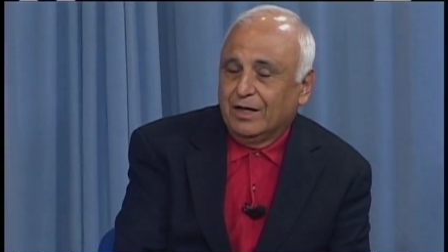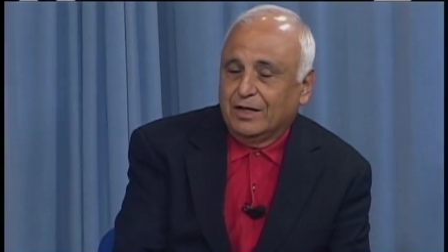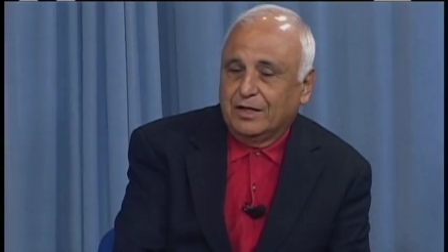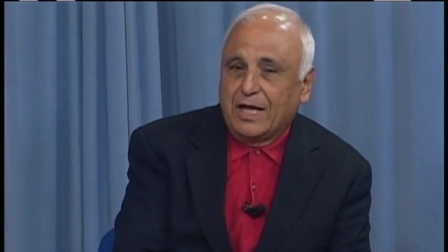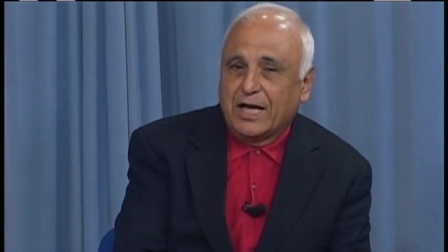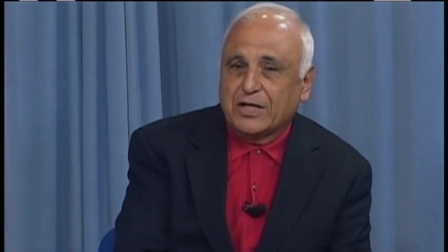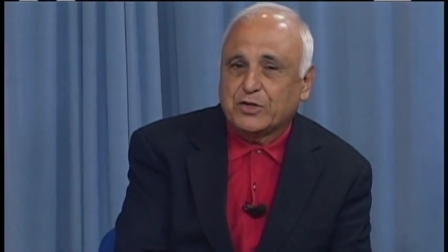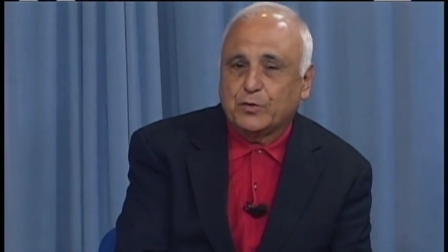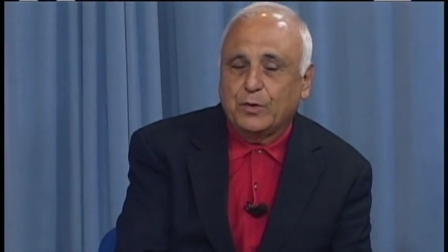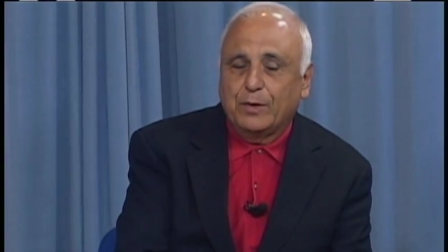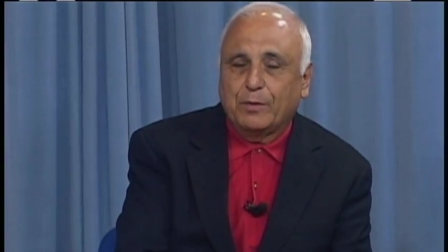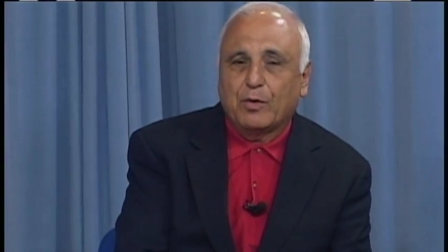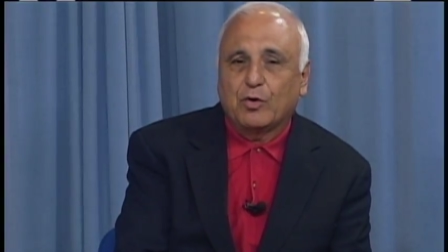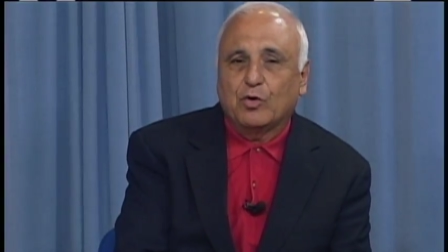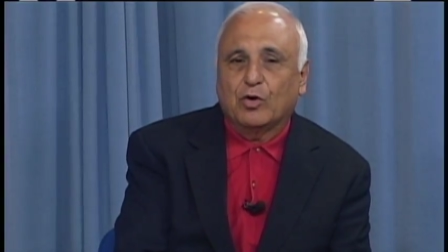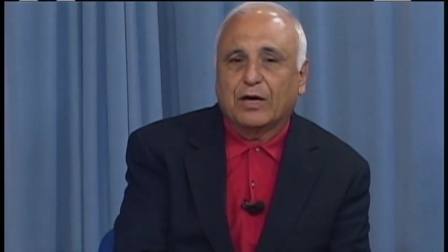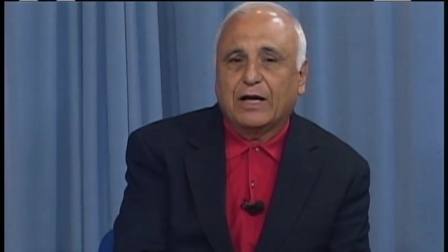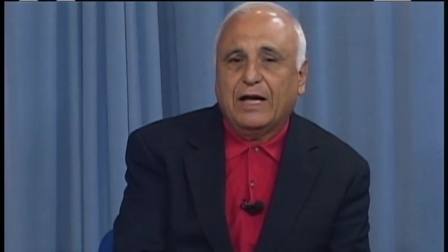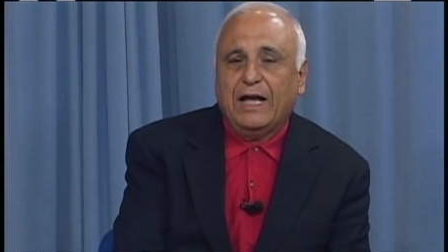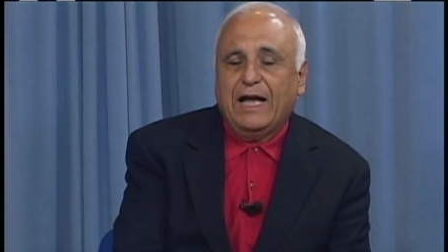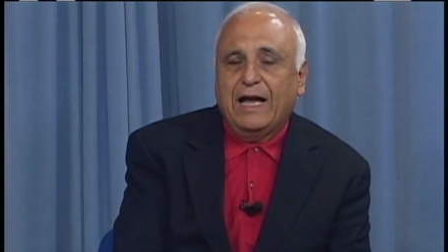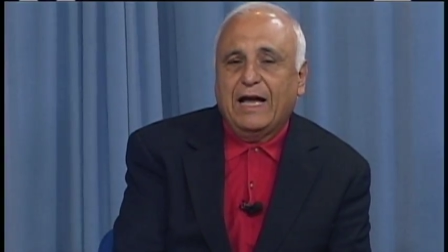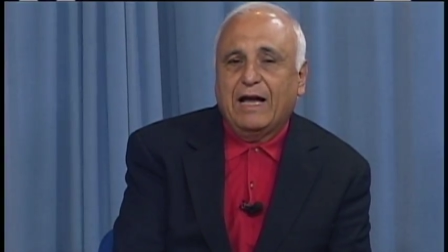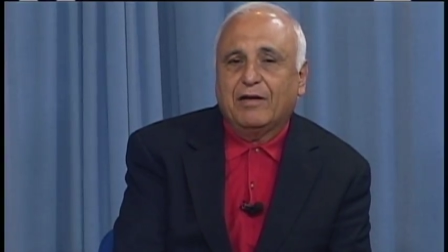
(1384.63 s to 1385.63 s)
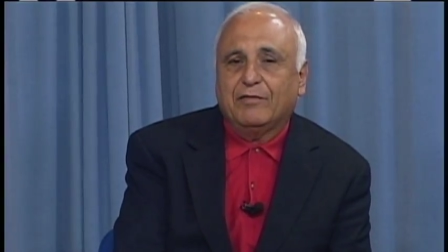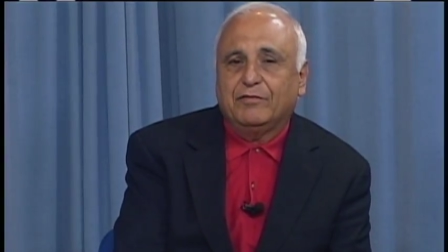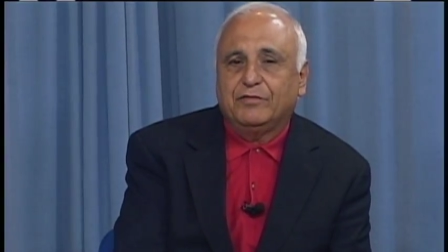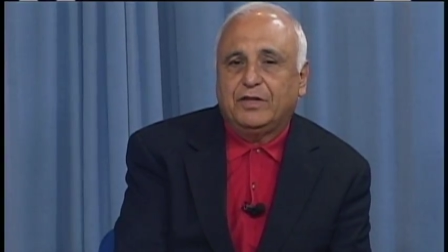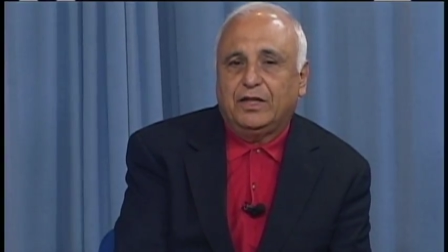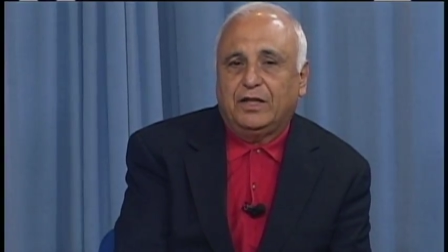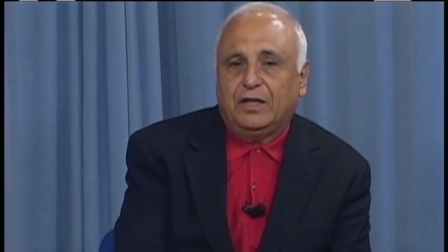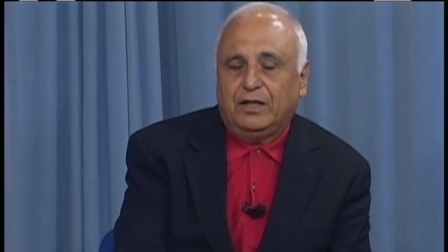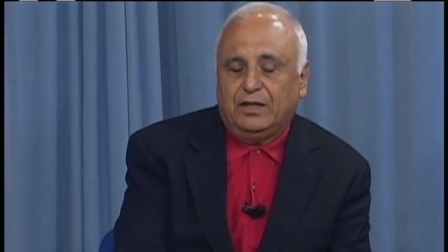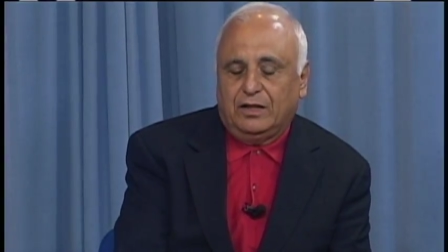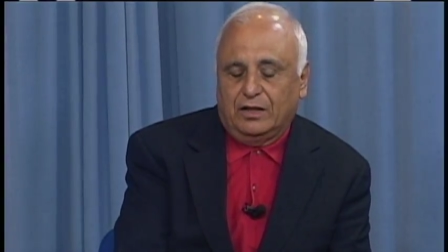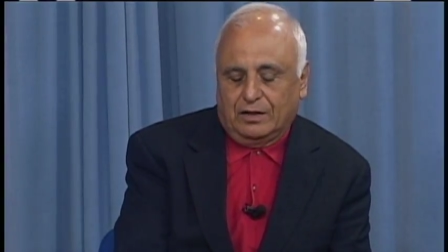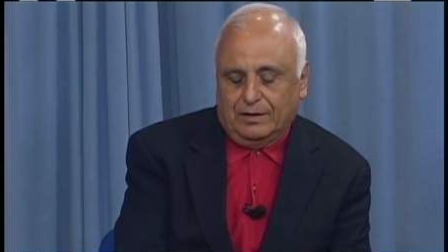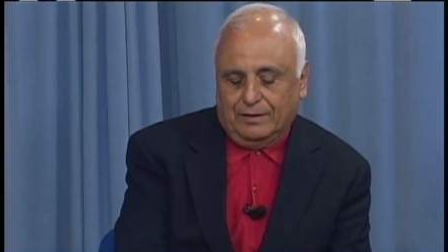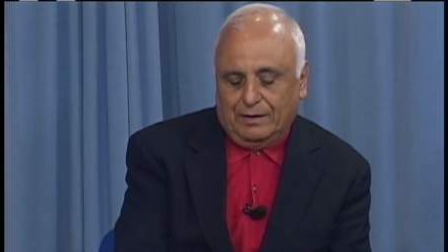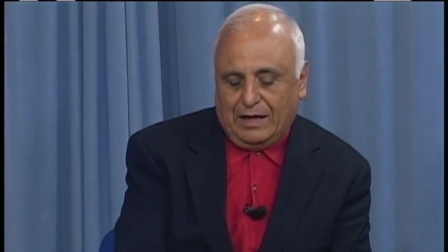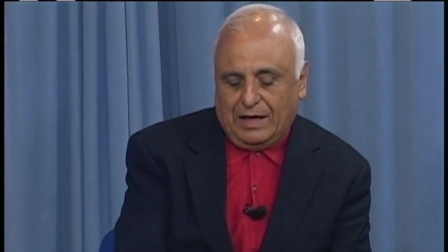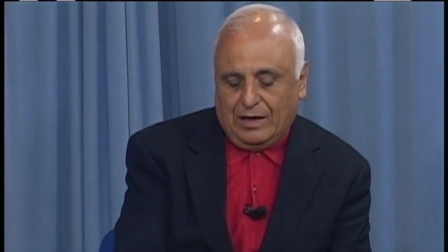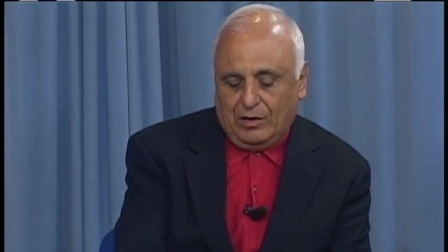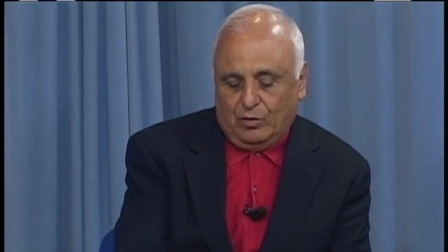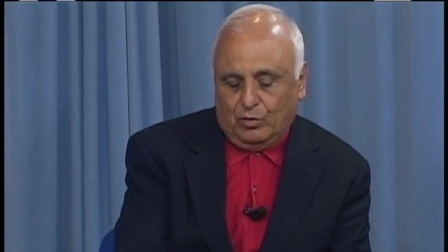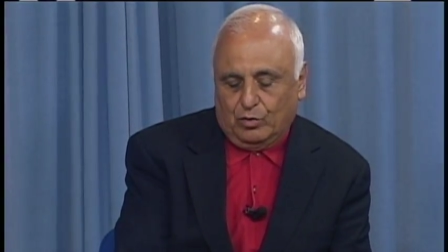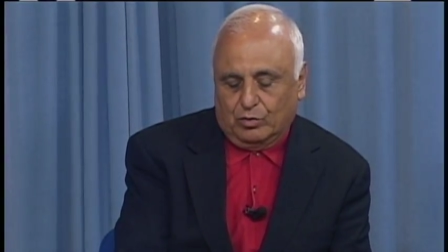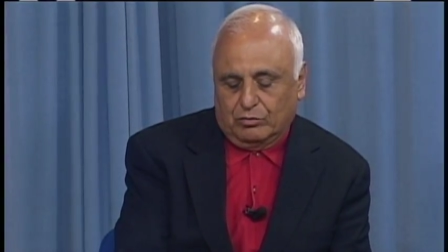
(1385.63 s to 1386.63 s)
Next week, we're going to have the
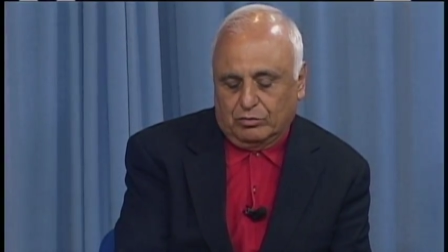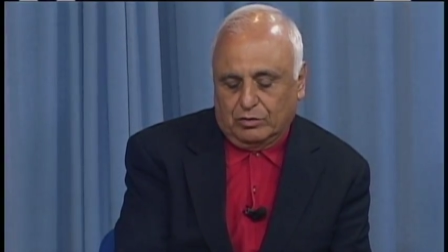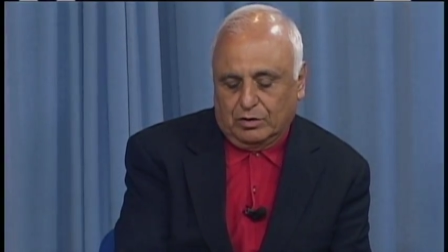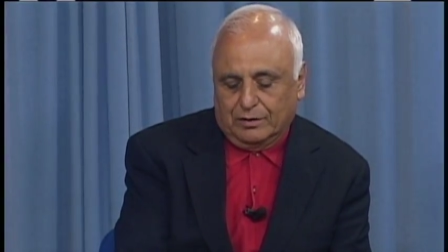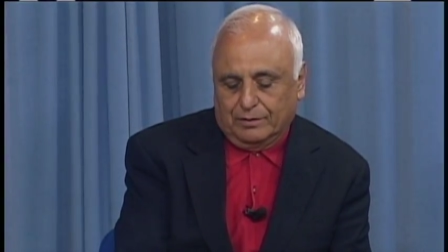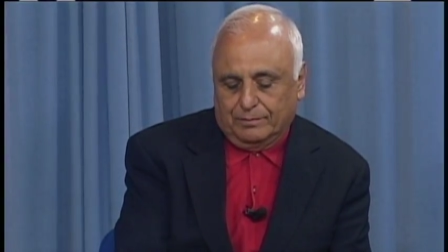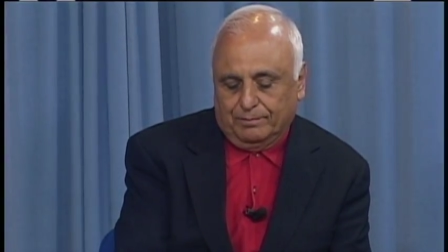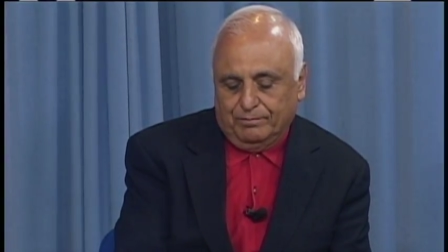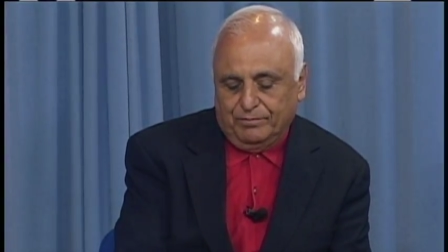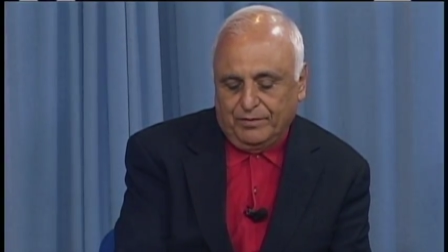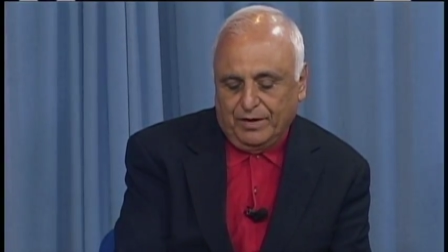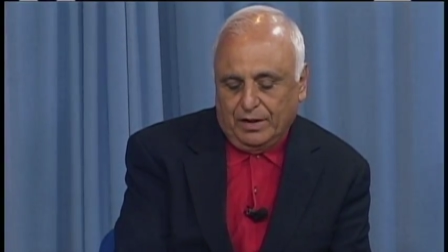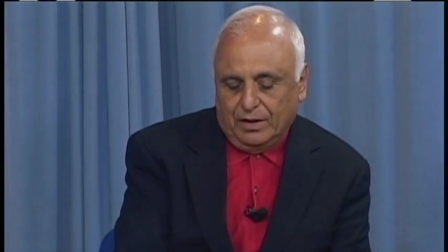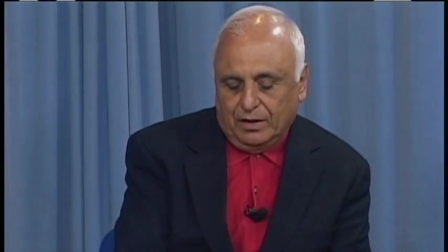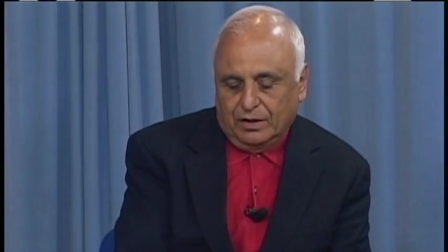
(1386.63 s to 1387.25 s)
our